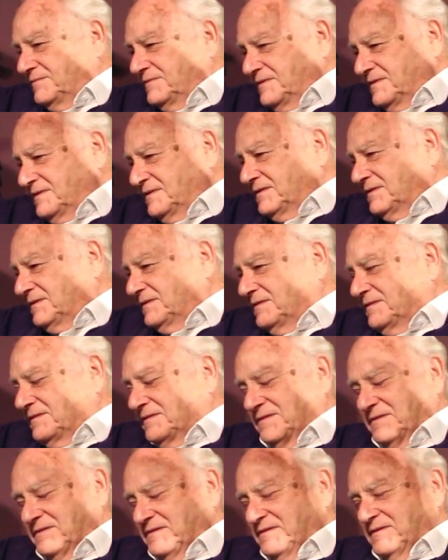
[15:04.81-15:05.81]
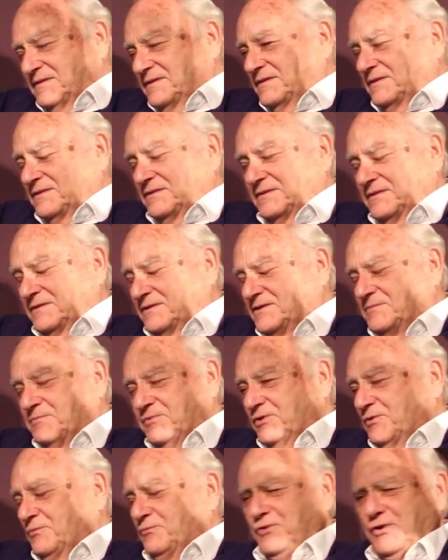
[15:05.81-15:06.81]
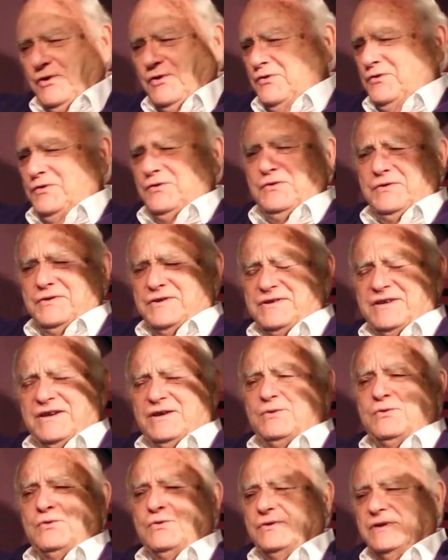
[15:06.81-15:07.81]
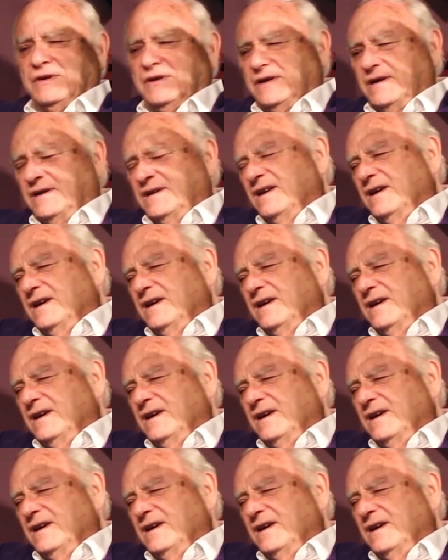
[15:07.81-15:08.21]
the spirit world, or as he called it.